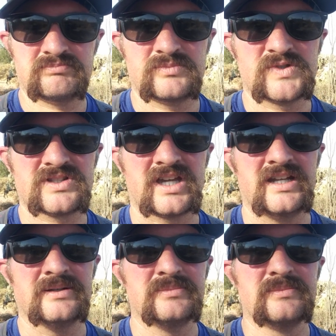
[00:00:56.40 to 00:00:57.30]
just kind
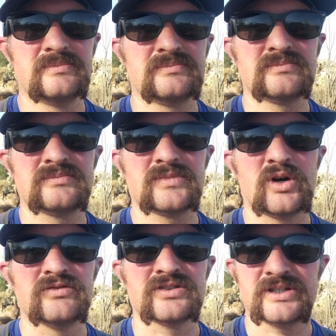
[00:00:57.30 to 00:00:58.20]
of
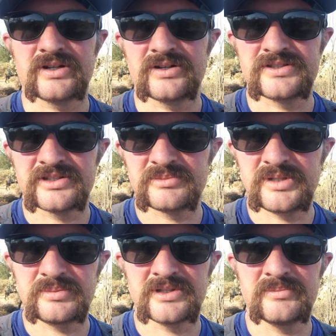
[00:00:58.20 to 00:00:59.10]
hopefully encourage other
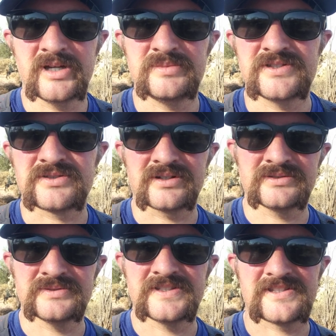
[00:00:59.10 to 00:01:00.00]
people that might be struggling
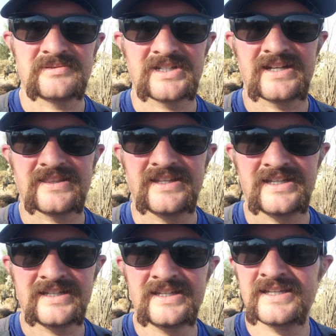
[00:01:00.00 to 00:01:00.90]
with the same kind of
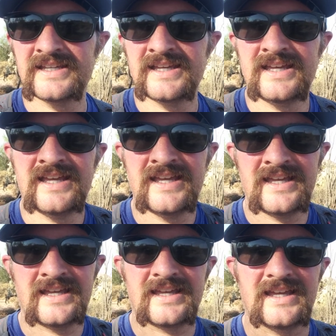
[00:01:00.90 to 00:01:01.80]
thing.
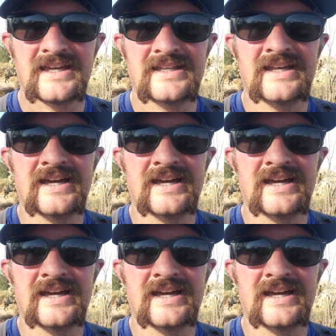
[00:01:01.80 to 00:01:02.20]
And